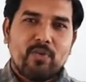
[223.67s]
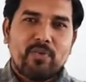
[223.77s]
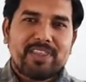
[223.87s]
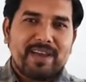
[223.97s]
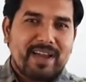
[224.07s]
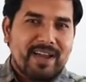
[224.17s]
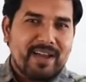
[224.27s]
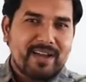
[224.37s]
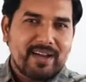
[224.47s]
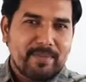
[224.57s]
with
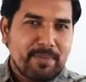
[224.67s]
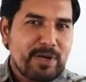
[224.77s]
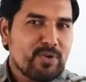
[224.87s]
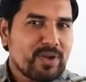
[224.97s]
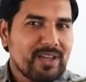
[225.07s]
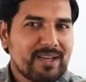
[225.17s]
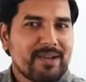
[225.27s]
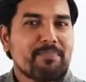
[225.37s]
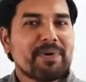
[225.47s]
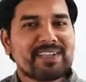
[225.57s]
a
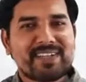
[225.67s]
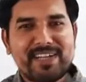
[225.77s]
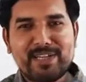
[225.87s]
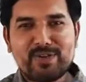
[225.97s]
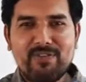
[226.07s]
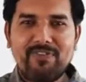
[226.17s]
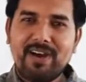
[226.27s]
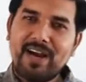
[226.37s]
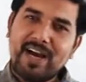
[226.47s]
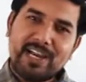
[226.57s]
particular percentage
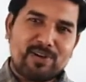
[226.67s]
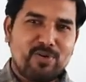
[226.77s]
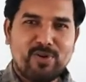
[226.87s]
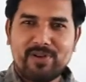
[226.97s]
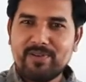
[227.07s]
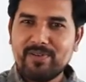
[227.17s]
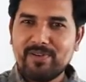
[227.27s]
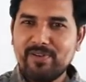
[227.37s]
of alcohol.